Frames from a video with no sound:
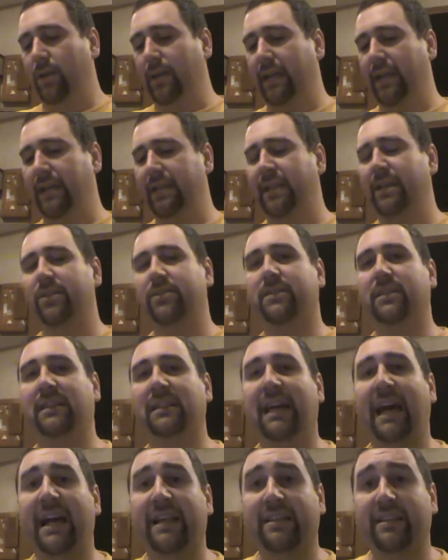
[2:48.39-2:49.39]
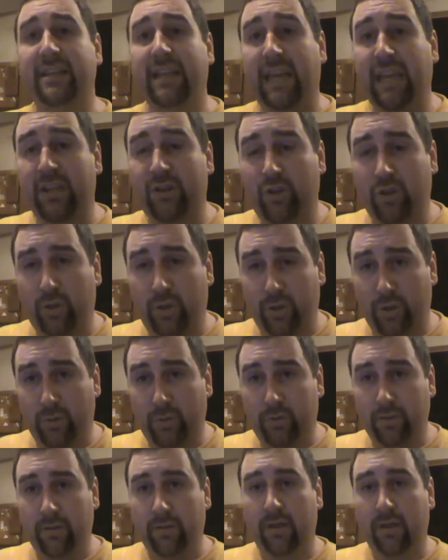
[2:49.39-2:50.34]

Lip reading: And here's the last issue